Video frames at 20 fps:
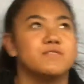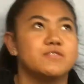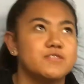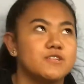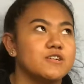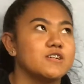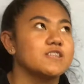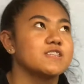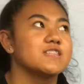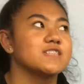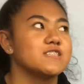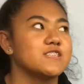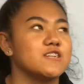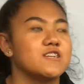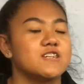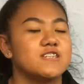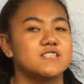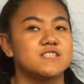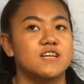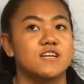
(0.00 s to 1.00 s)
During the
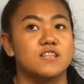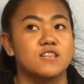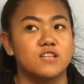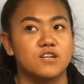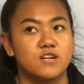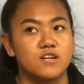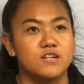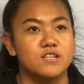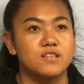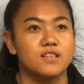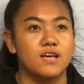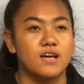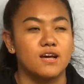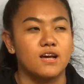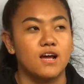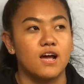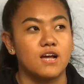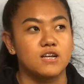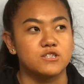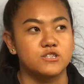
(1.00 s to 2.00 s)
series, I learned
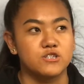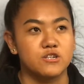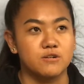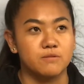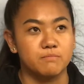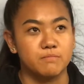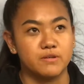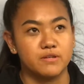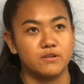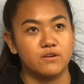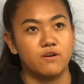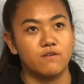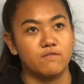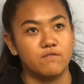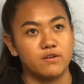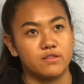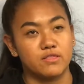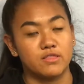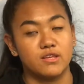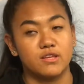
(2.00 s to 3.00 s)
that I shouldn't be
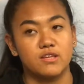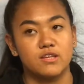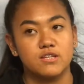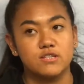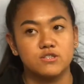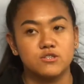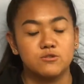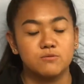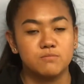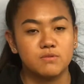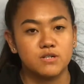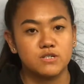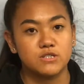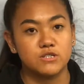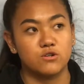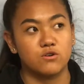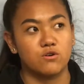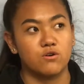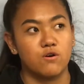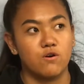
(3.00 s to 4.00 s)
overthinking too
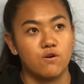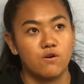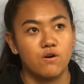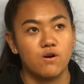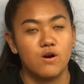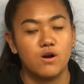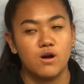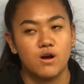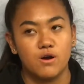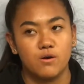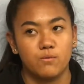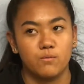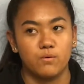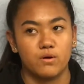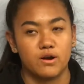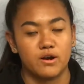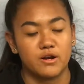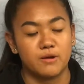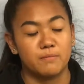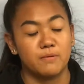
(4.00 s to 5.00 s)
much or
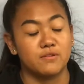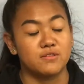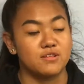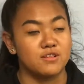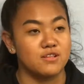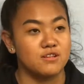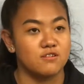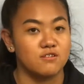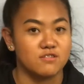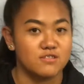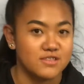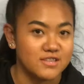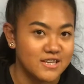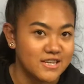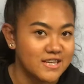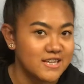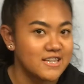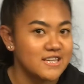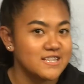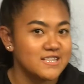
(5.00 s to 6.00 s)
worrying about the little
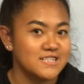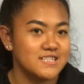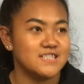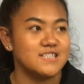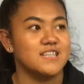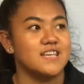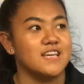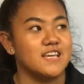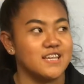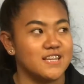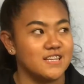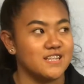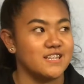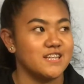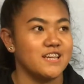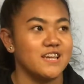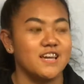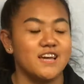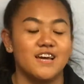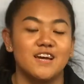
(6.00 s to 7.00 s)
things, and
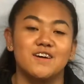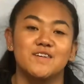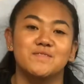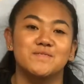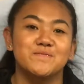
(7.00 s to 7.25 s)
yeah.